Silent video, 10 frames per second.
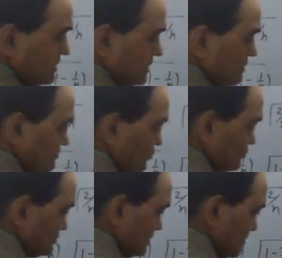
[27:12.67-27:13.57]
ending
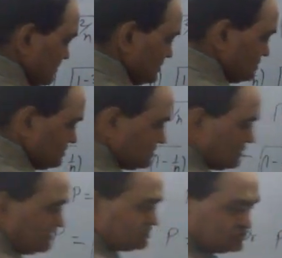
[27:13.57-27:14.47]
point. I mean, this is the
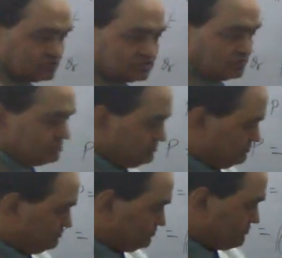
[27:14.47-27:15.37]
last term.
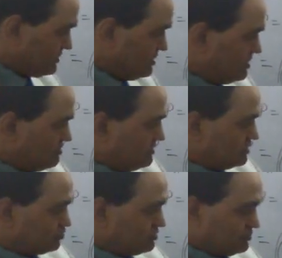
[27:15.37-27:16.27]
N
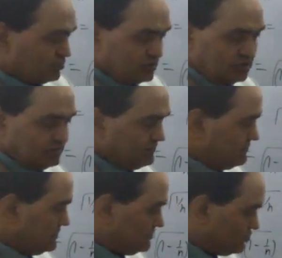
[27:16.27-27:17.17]
minus 1 upon n
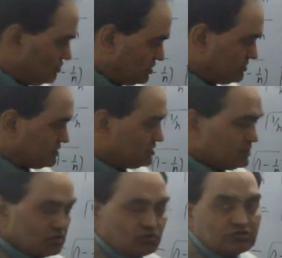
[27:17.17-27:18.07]
into gamma
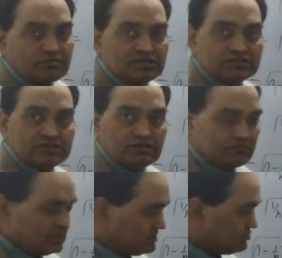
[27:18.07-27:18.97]
1 minus n
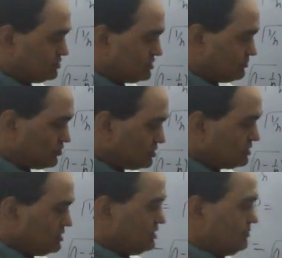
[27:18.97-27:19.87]
minus 1 upon
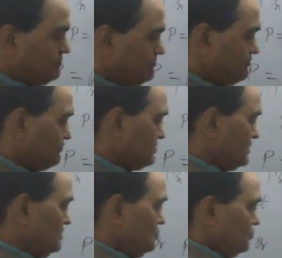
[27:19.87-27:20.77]
n.
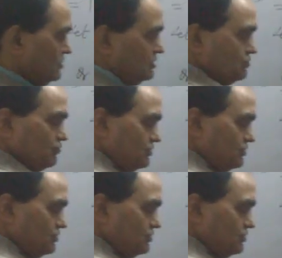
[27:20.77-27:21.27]
Okay, now